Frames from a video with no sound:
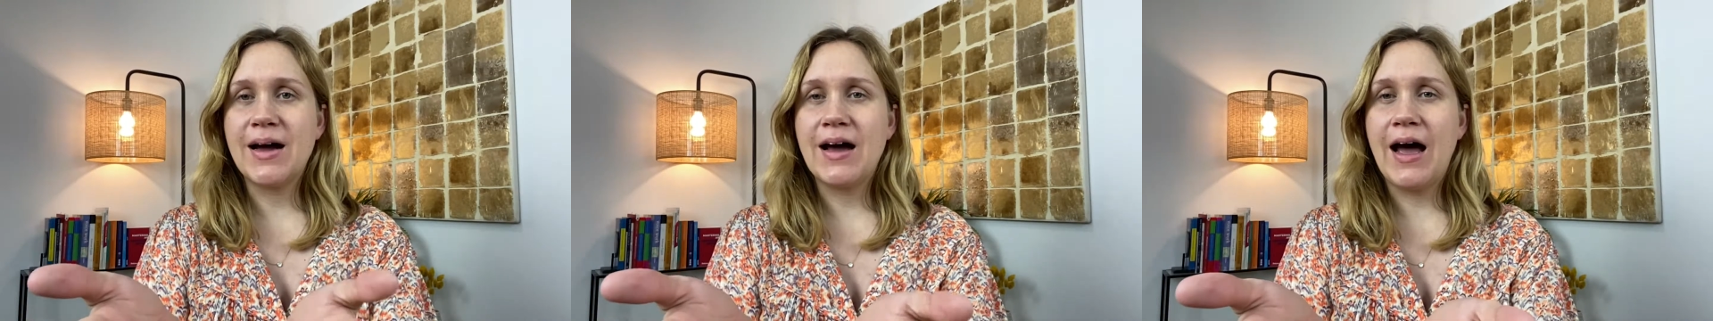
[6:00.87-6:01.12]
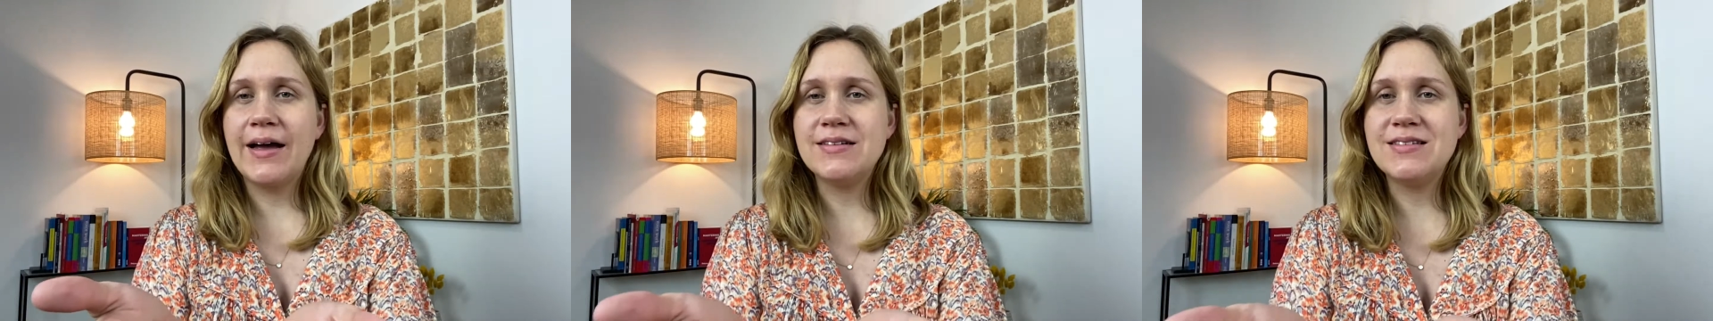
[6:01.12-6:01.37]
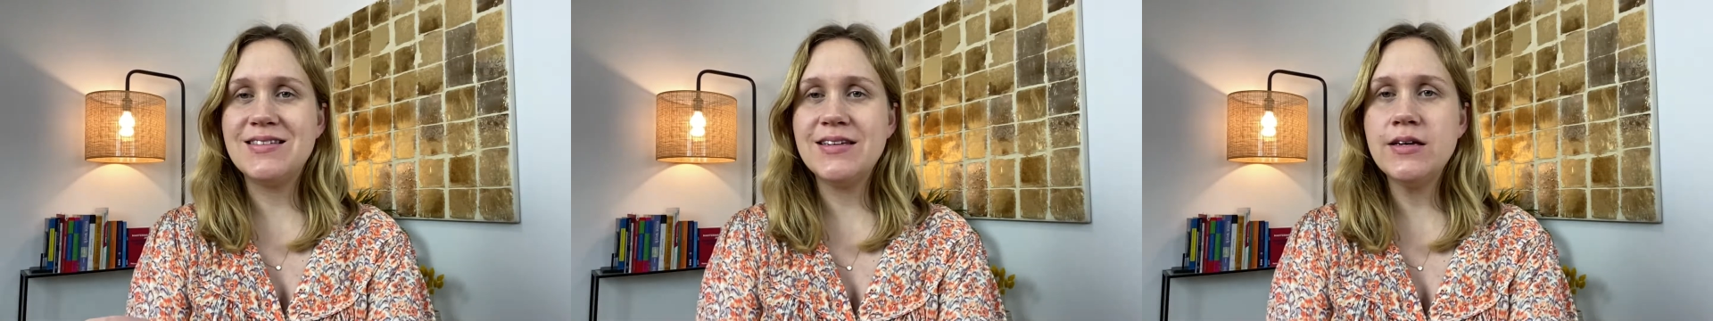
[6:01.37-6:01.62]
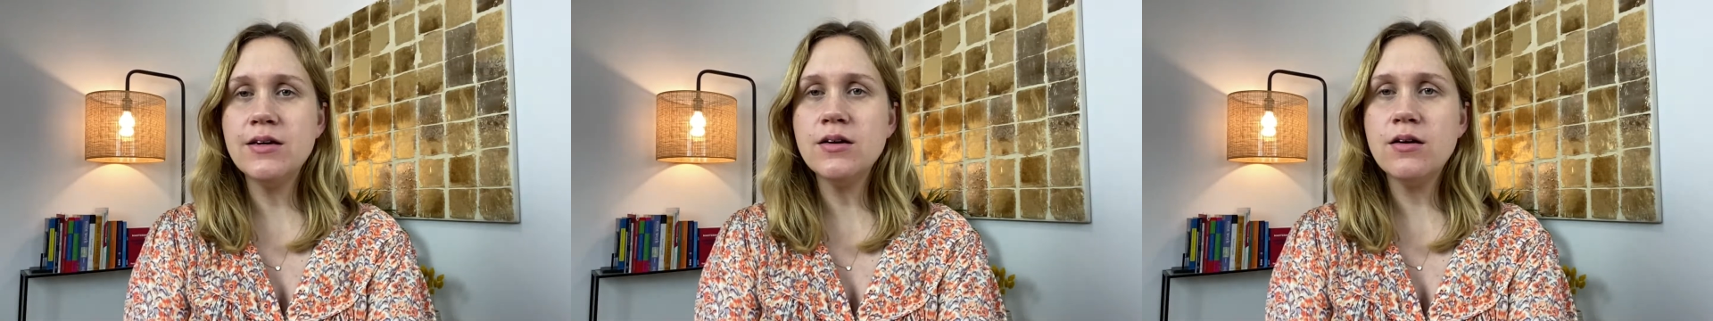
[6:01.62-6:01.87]

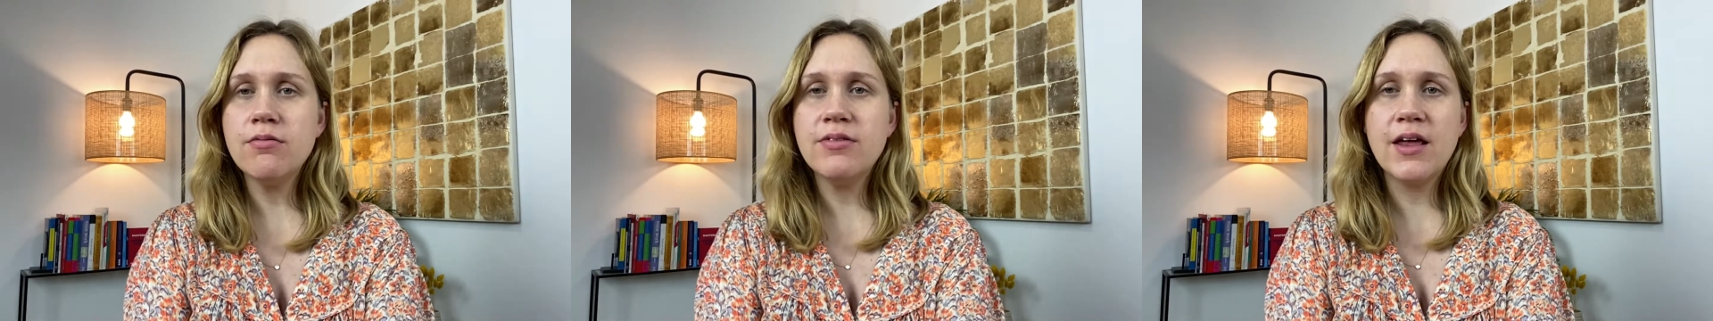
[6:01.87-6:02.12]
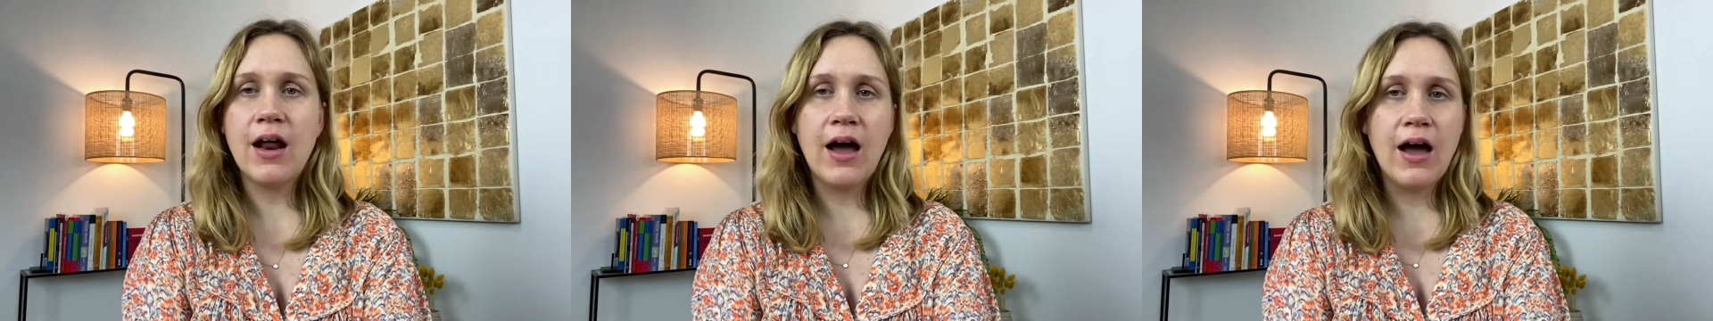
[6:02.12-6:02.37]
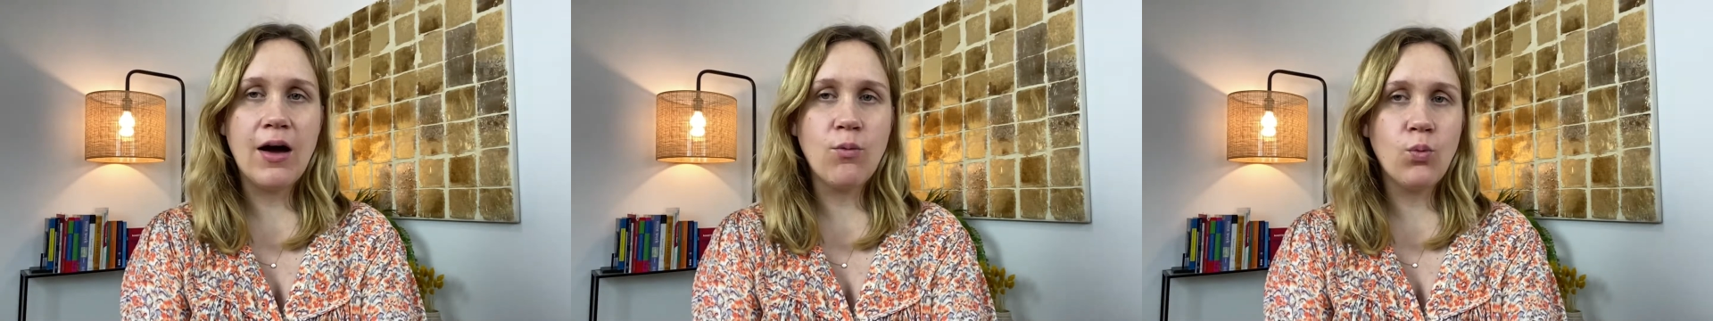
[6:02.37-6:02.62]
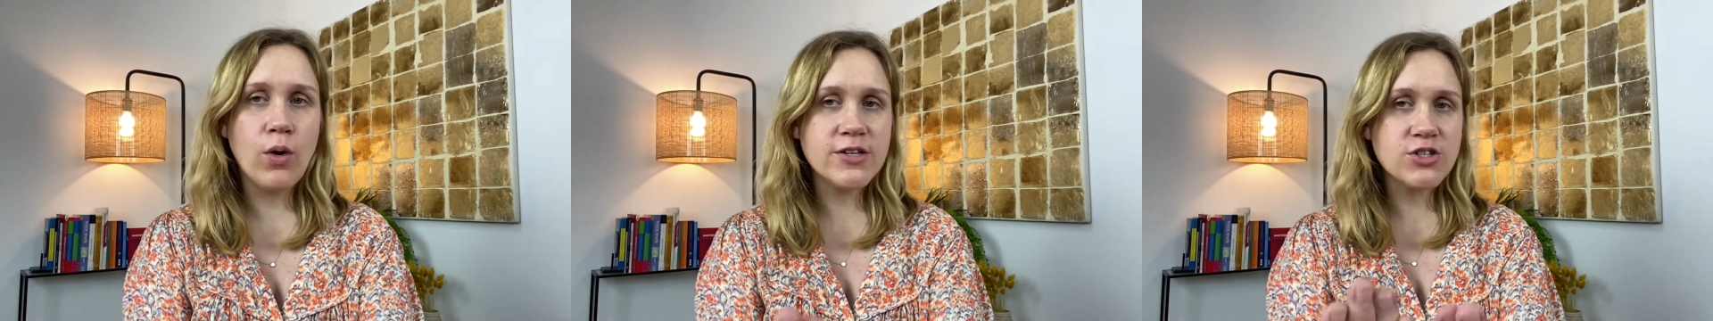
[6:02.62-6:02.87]
idea that
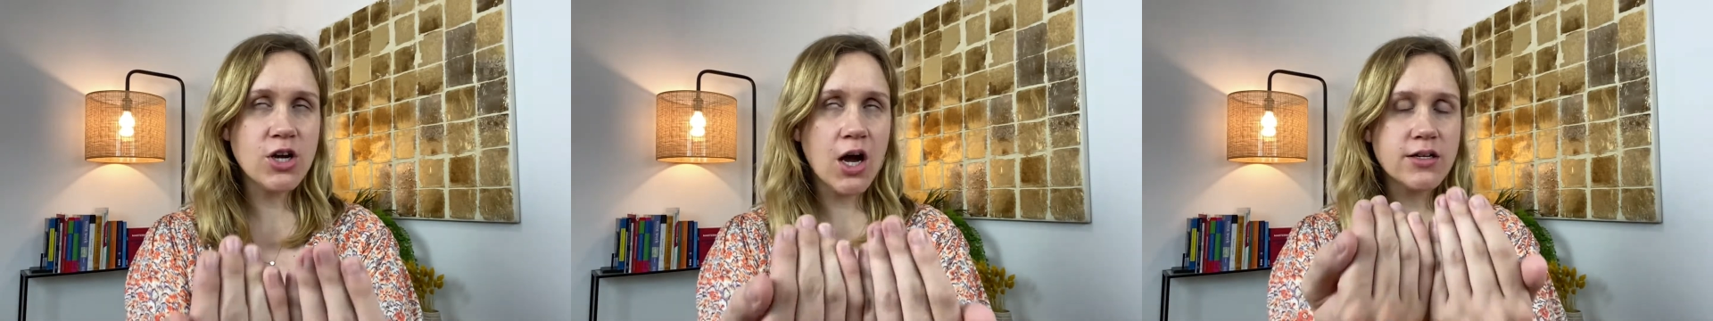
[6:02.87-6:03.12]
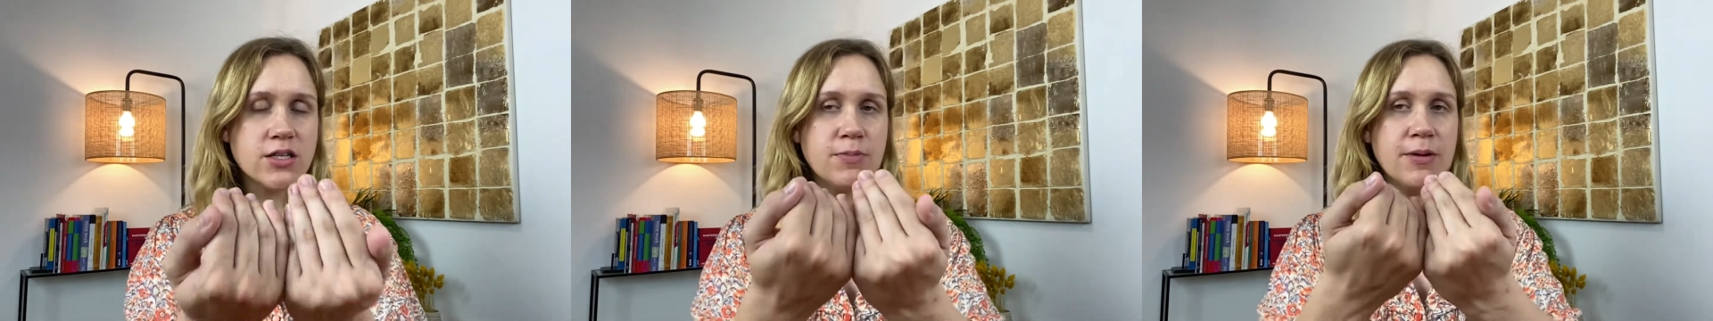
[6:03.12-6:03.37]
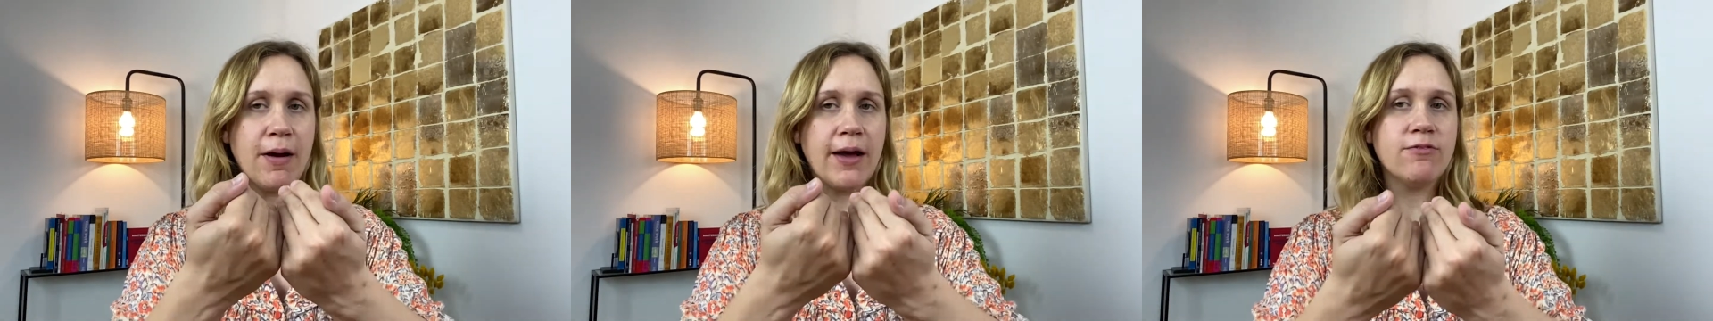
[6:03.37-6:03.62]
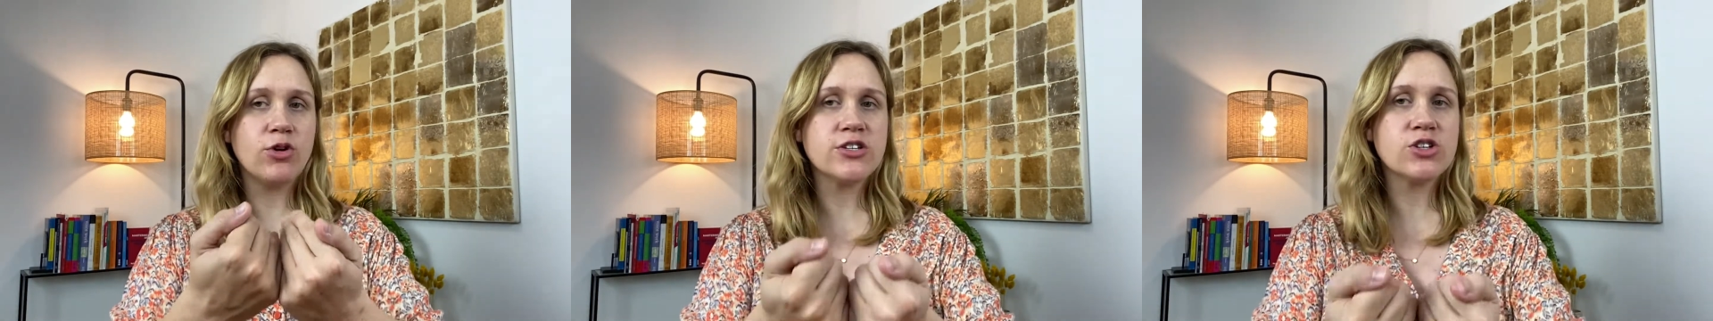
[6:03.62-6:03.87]
was taught to me by a
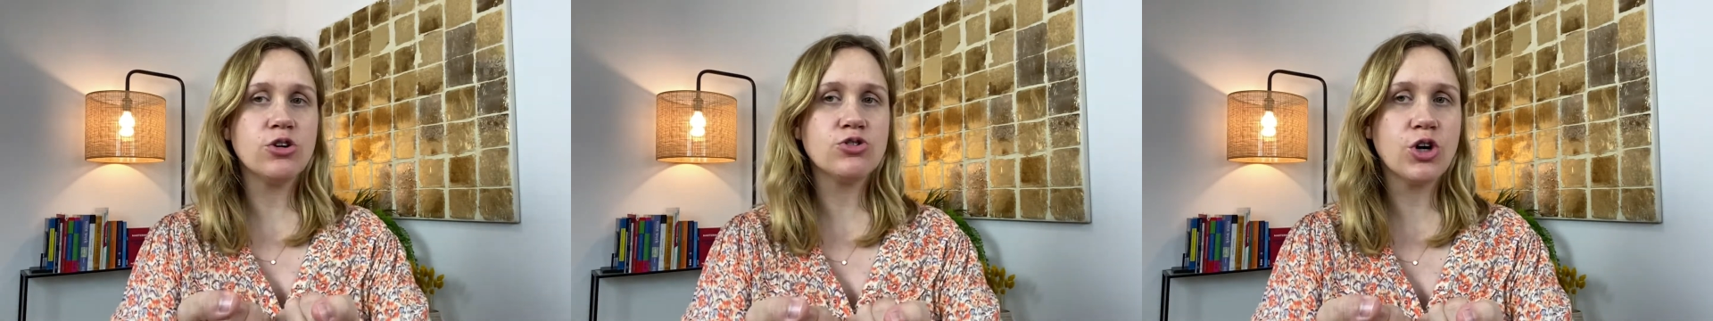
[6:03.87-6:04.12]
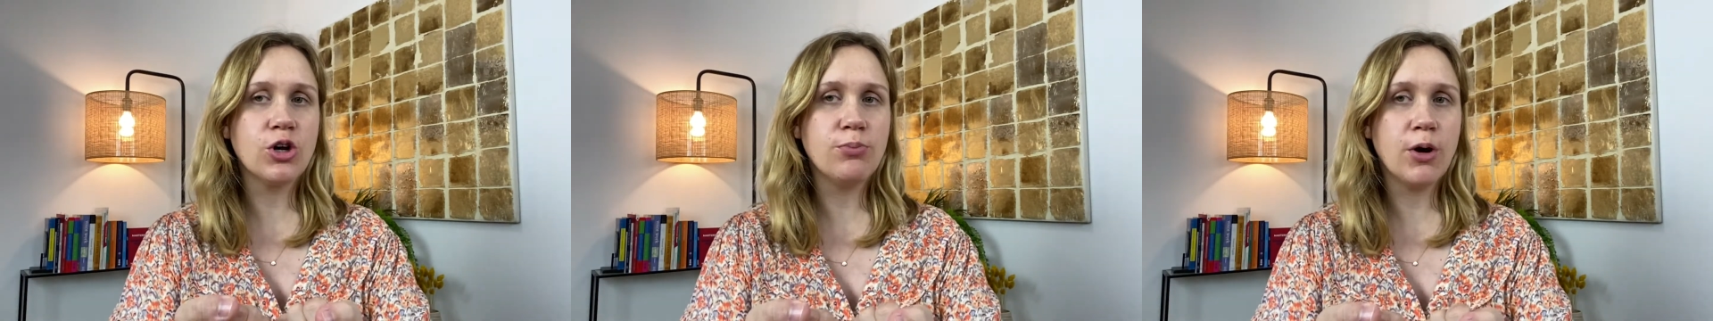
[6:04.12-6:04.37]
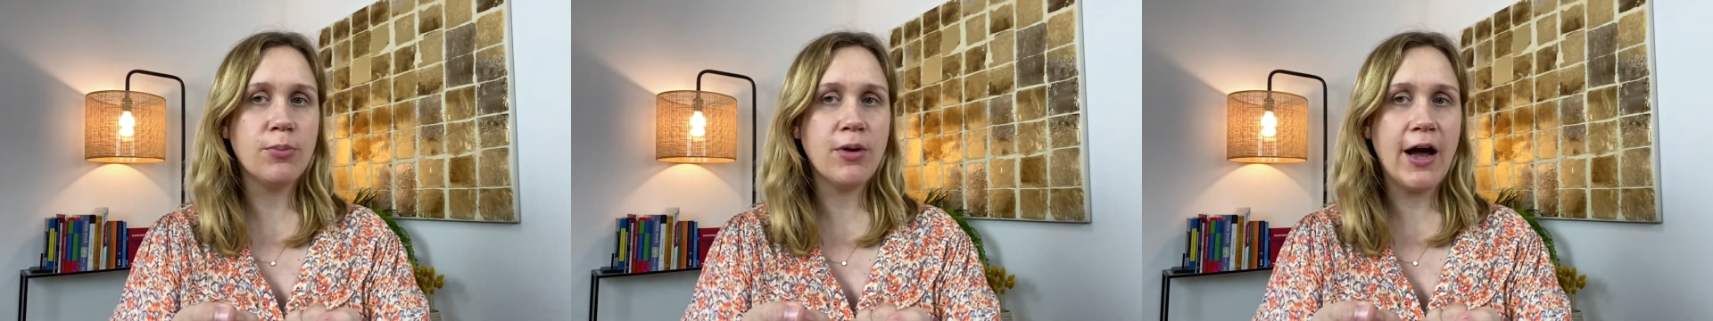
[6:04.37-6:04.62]
voice coach called Barbara